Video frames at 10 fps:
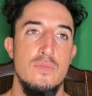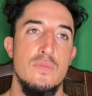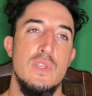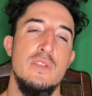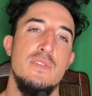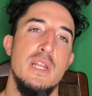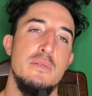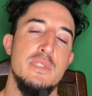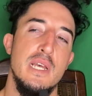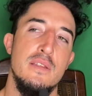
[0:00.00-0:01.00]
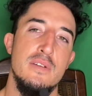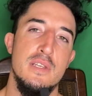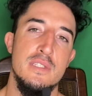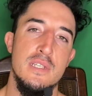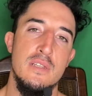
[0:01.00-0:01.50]
Even Adam Sandler
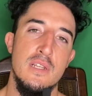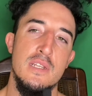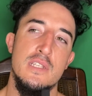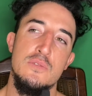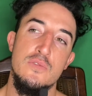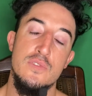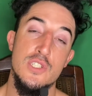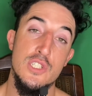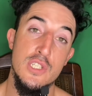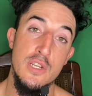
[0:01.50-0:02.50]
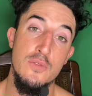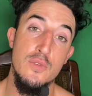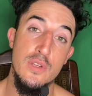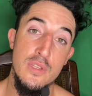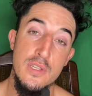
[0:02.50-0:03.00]
does it in a lot of his movies, just like
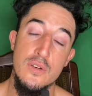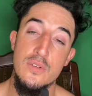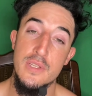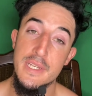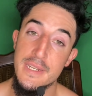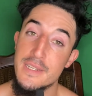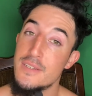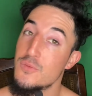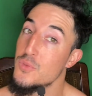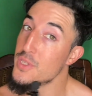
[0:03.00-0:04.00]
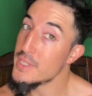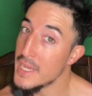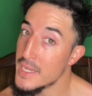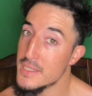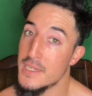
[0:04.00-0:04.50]
really going, getting, really
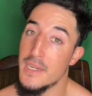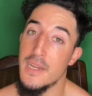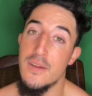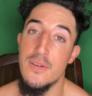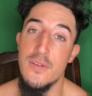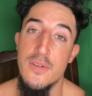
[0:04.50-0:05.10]
acting it out.